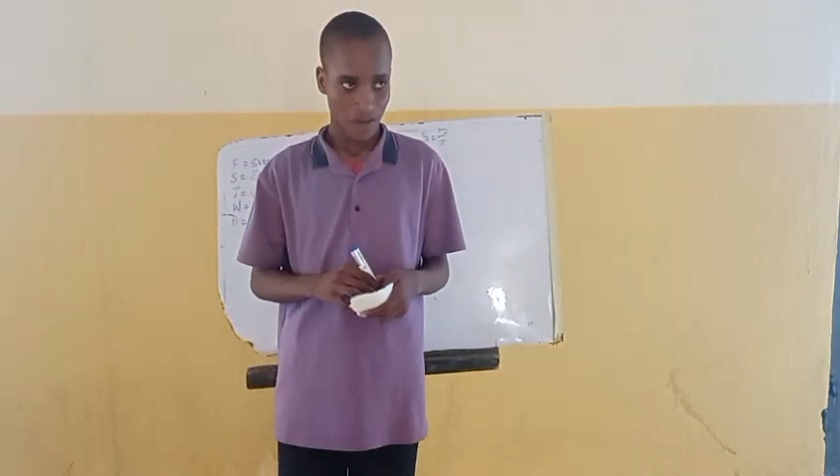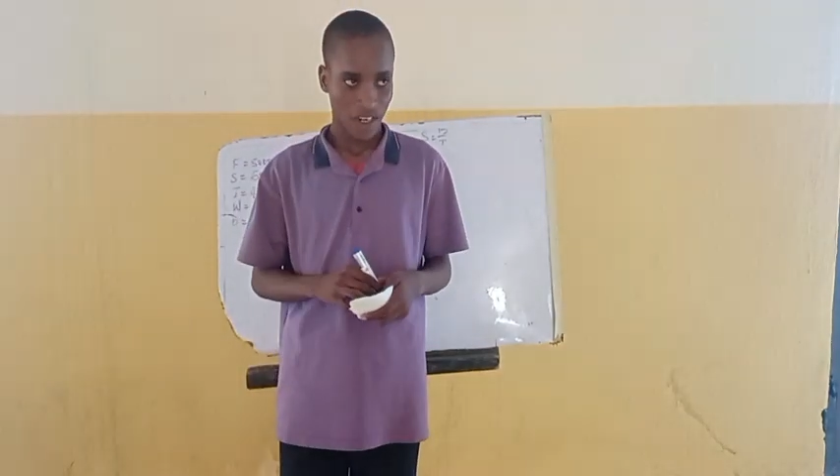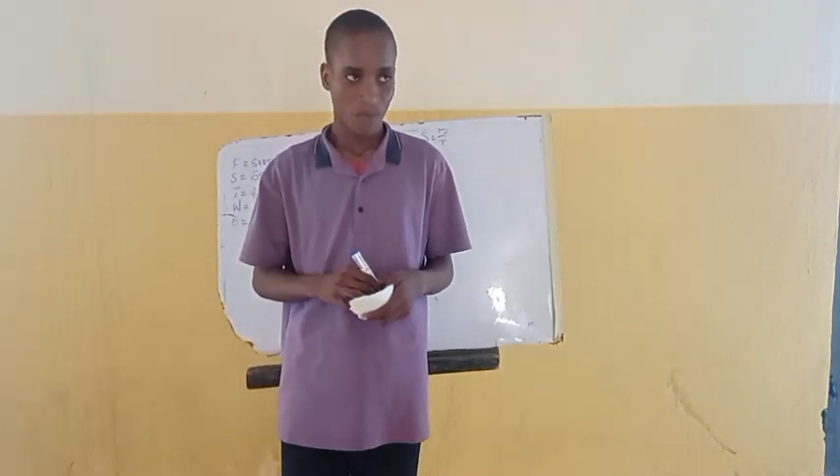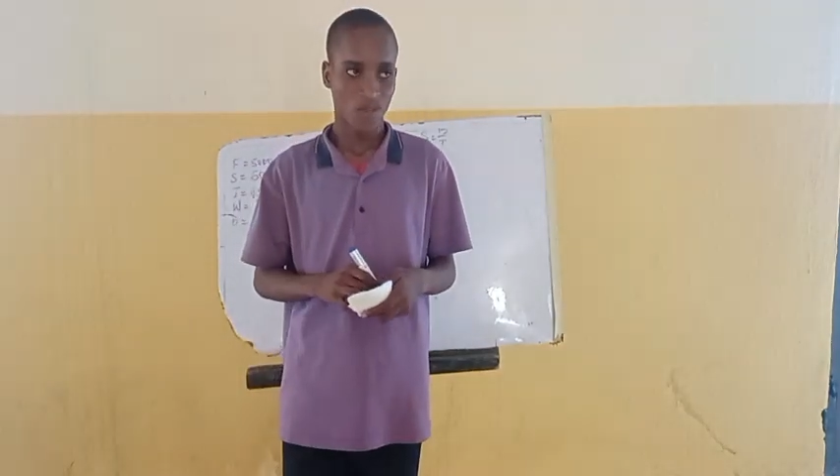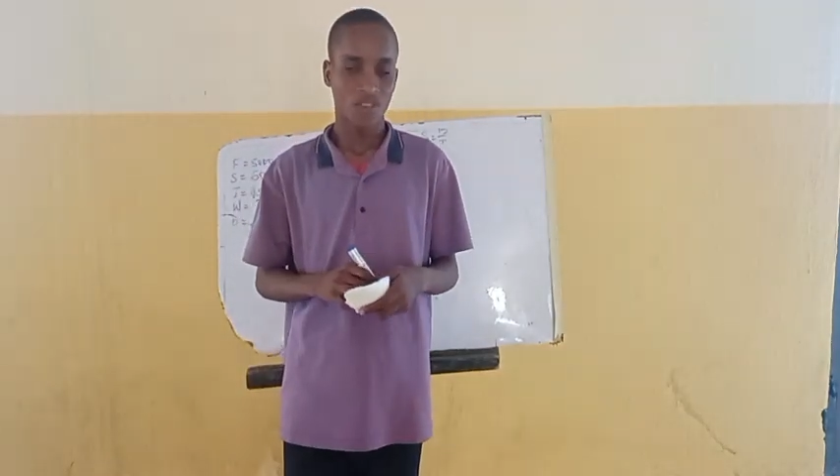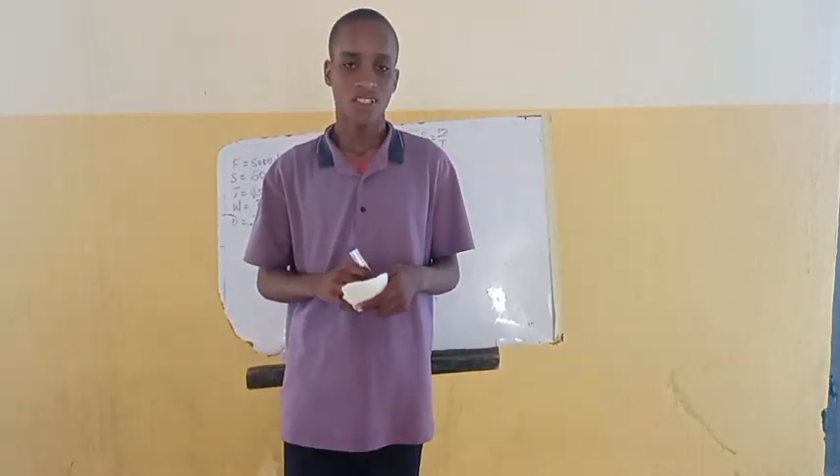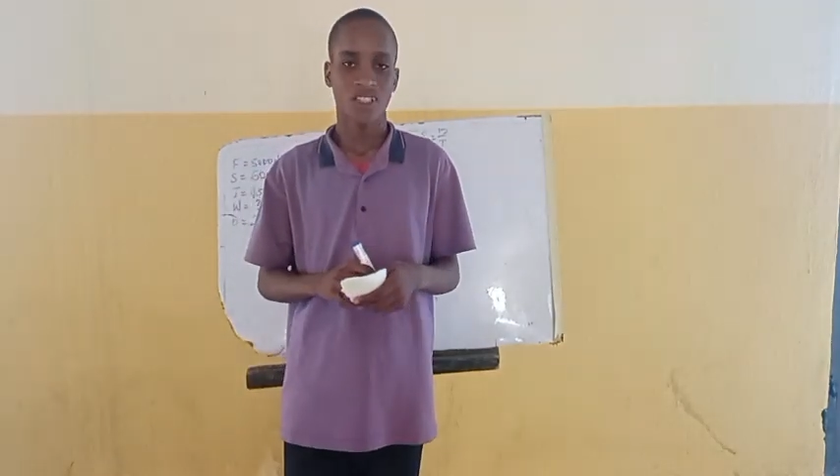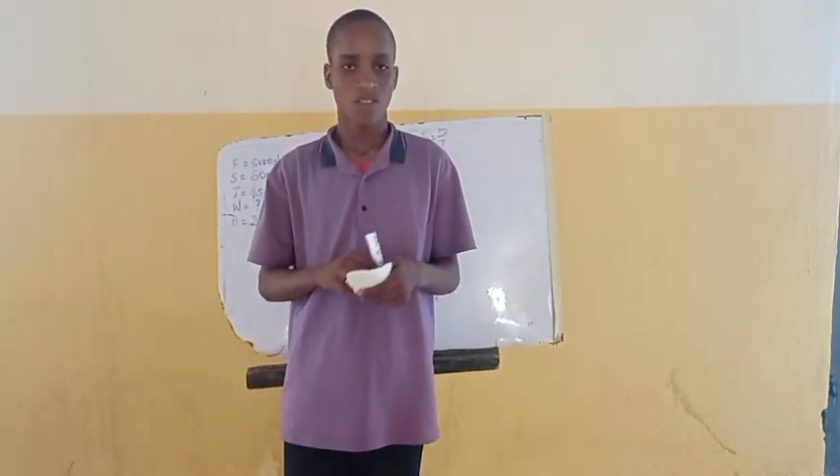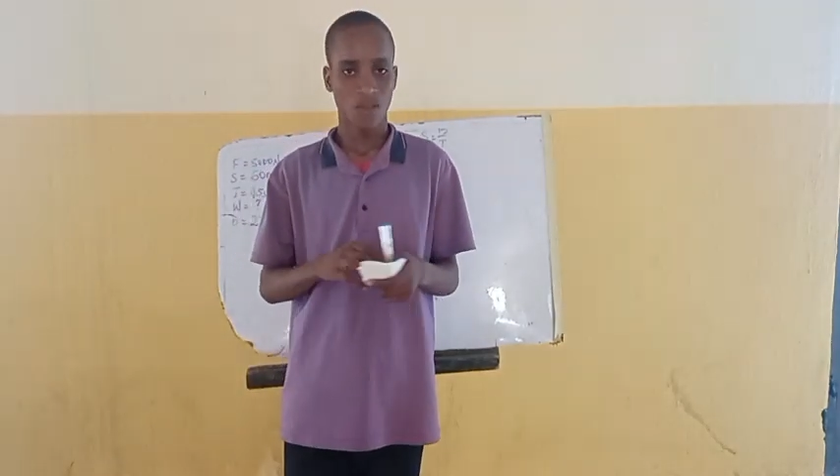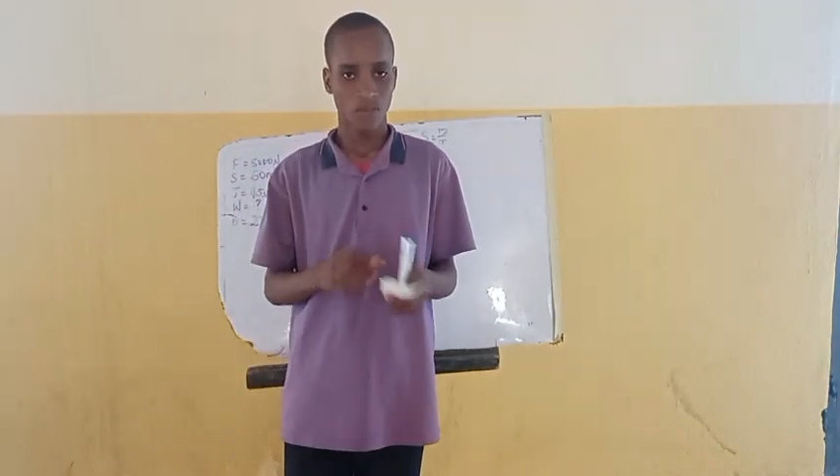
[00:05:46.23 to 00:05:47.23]
very much.
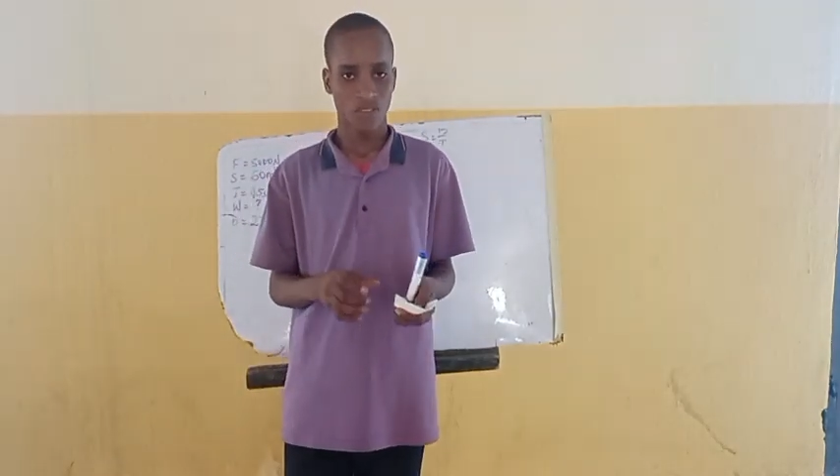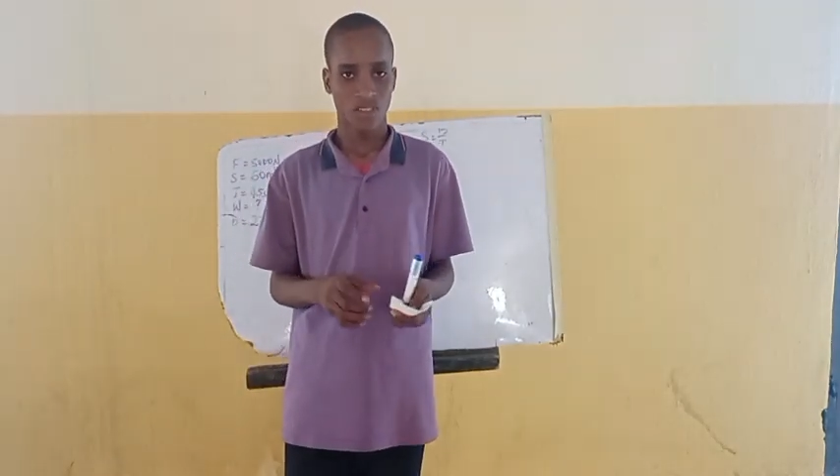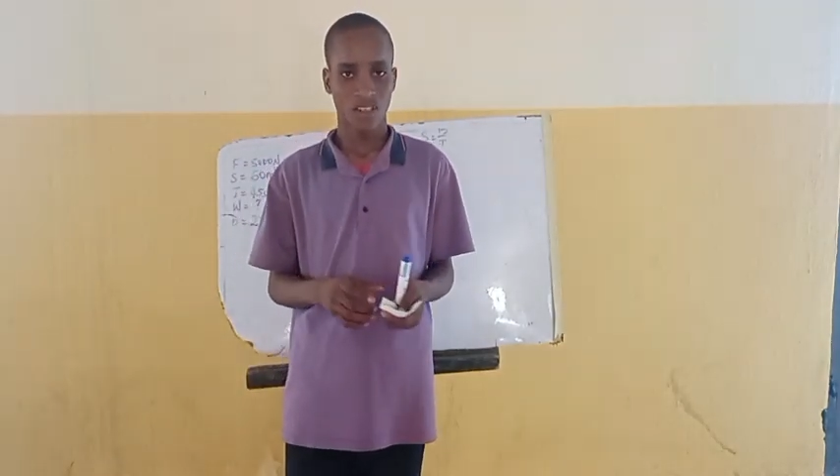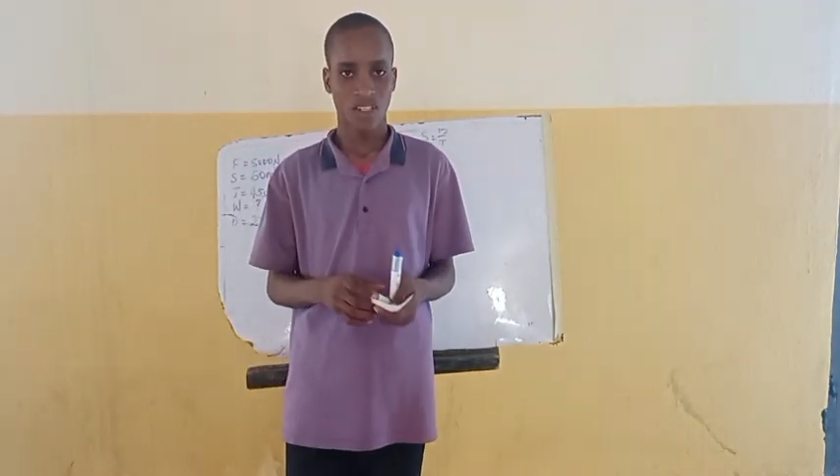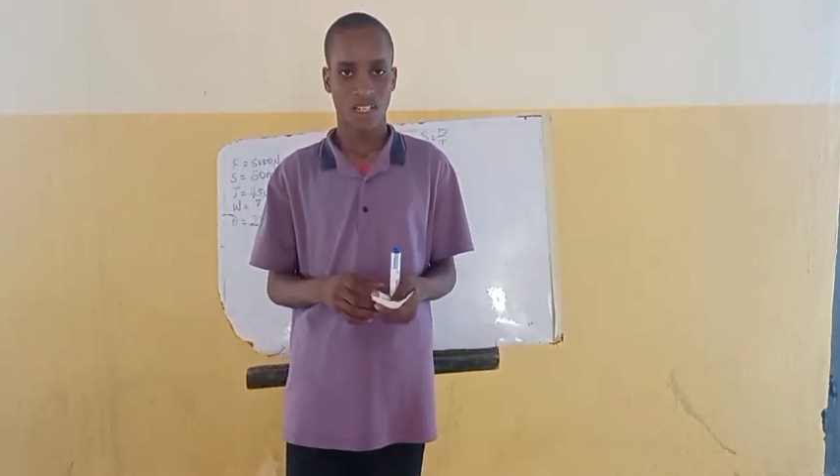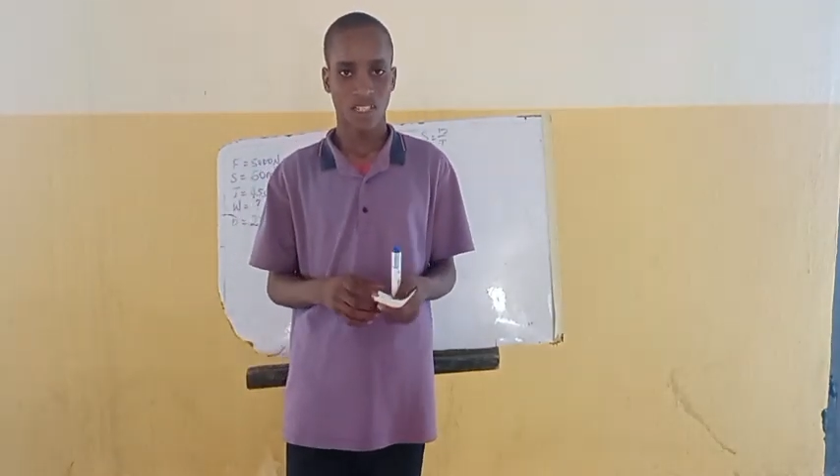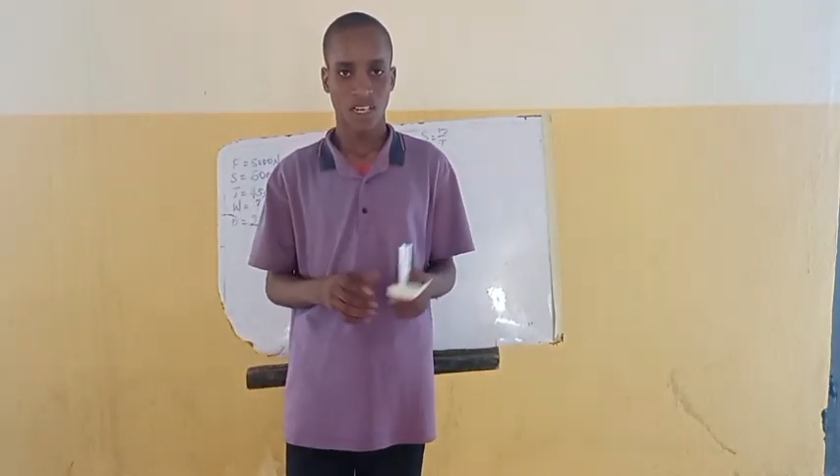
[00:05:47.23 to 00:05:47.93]
Hope to see you next